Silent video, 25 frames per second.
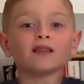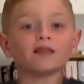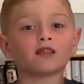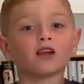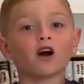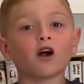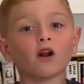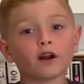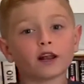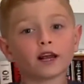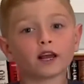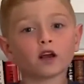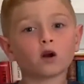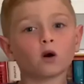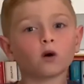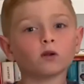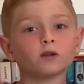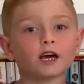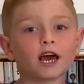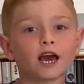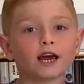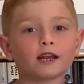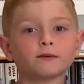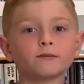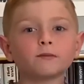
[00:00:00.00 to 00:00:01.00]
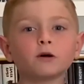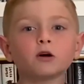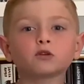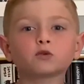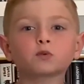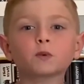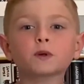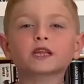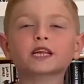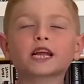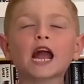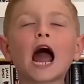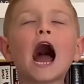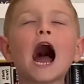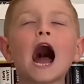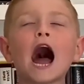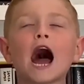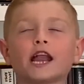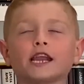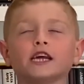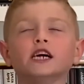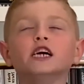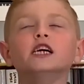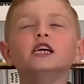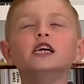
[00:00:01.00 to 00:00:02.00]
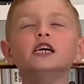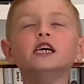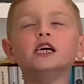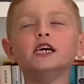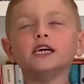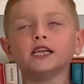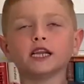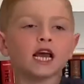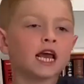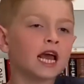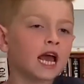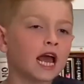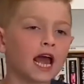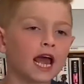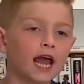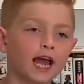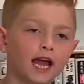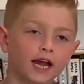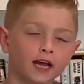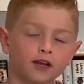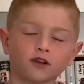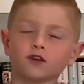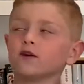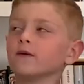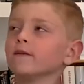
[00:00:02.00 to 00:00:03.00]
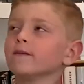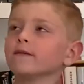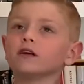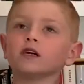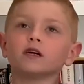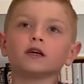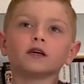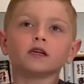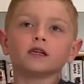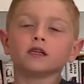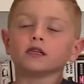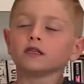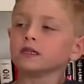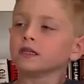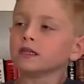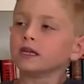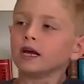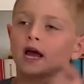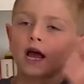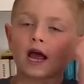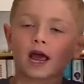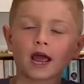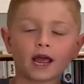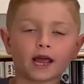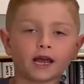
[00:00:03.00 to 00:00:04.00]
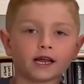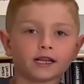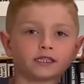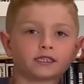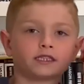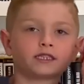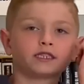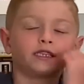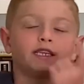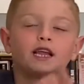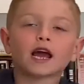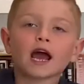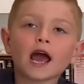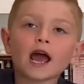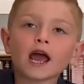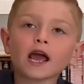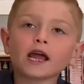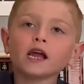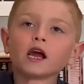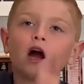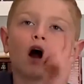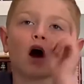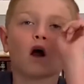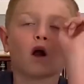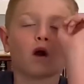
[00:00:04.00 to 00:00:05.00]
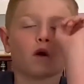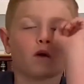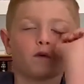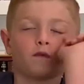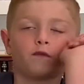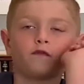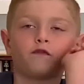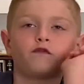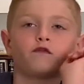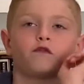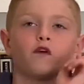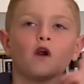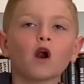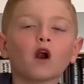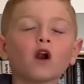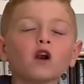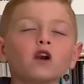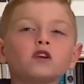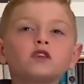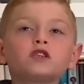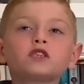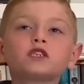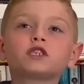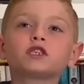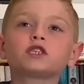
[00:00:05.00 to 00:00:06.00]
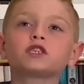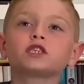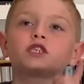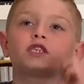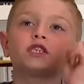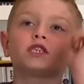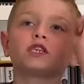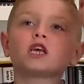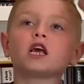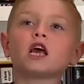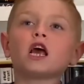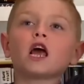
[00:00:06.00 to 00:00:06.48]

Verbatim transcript: Learning Cool Animals with Kanon. And and today our first